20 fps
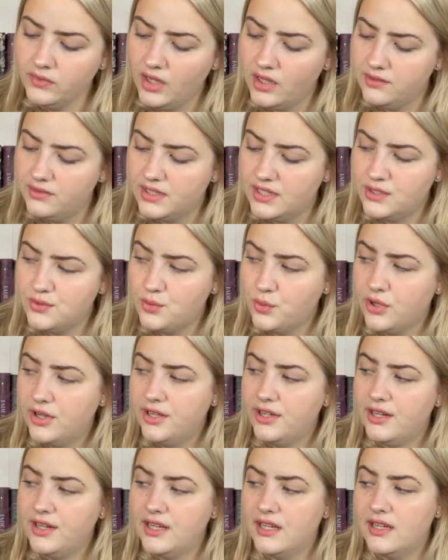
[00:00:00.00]
This
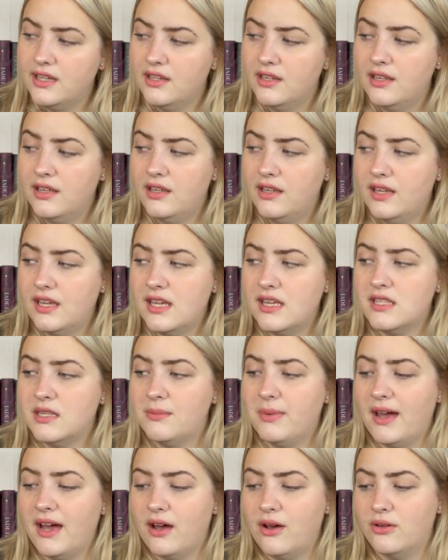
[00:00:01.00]
one is
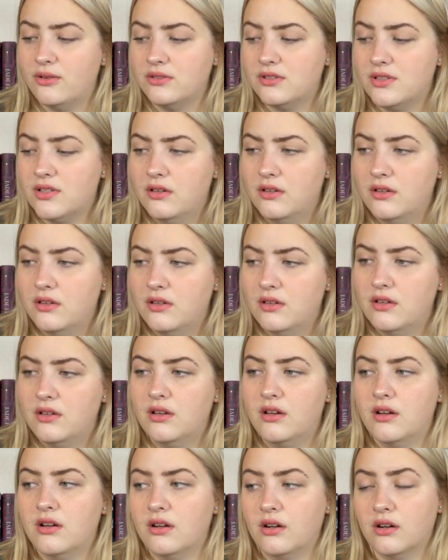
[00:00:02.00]
about
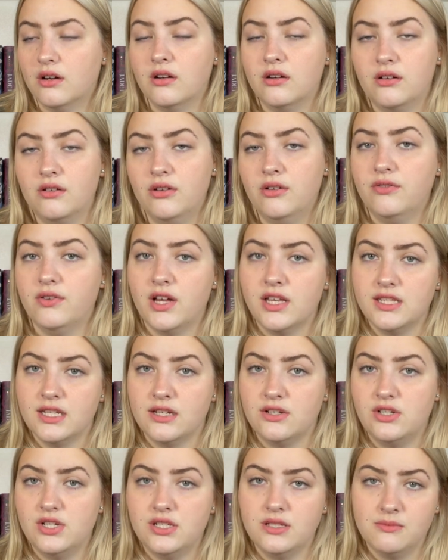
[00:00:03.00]
a girl who finds out
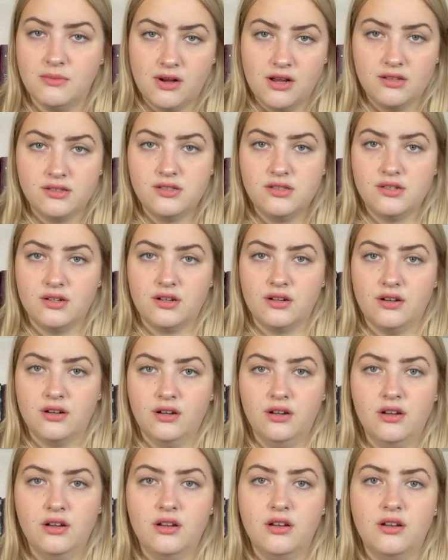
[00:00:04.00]
she's a monster
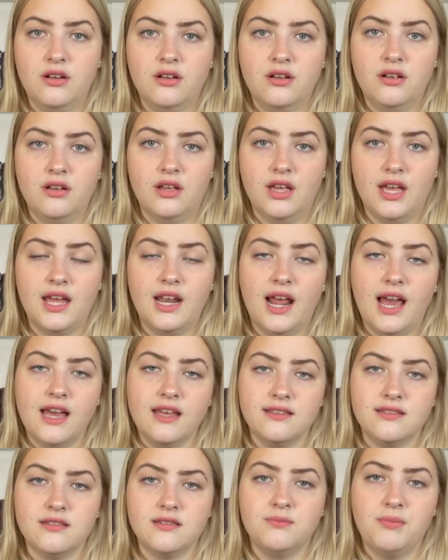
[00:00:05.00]
and
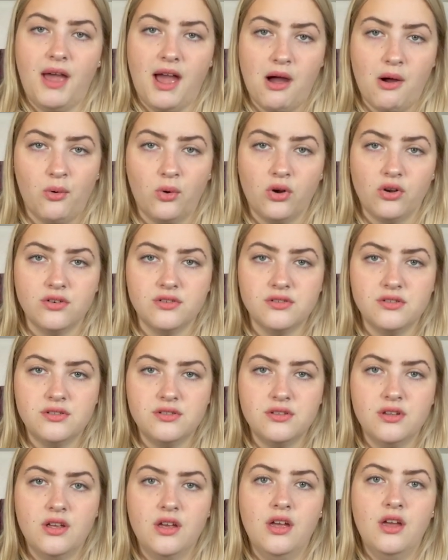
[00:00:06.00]
has powers.
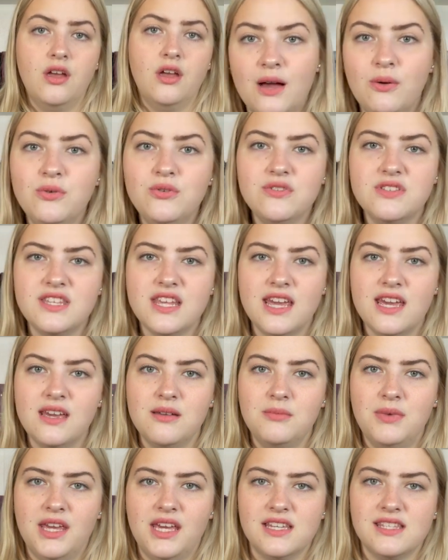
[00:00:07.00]
I won't say it
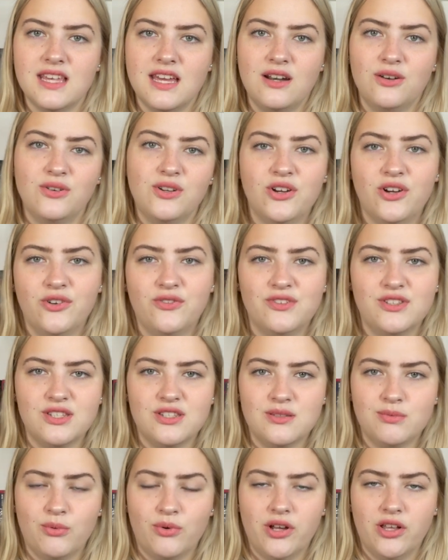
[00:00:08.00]
because I don't know if it's a
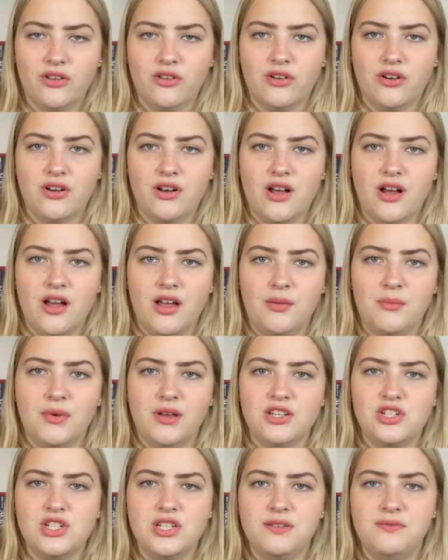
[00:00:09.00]
spoiler or not,
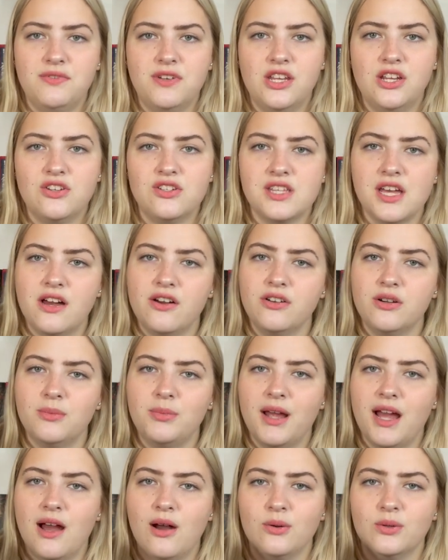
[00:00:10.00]
but she figures out her
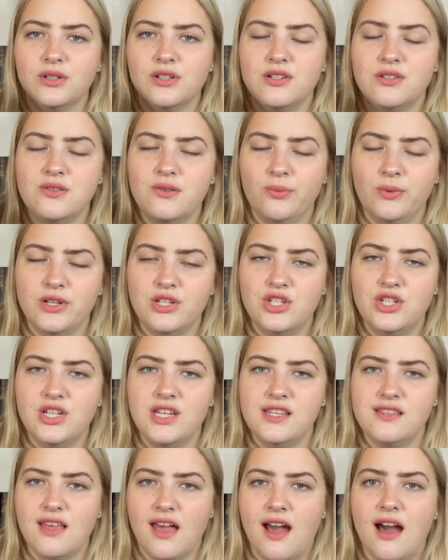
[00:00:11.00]
powers when
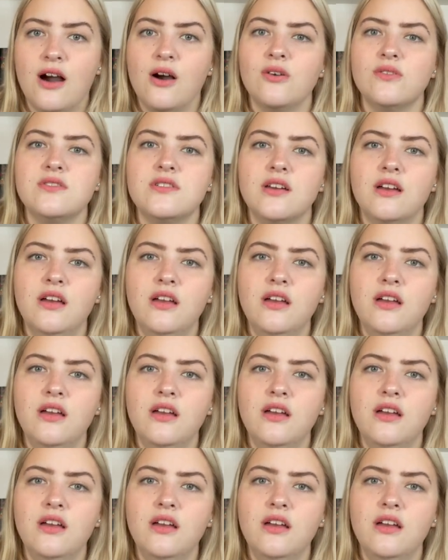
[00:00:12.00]
she's out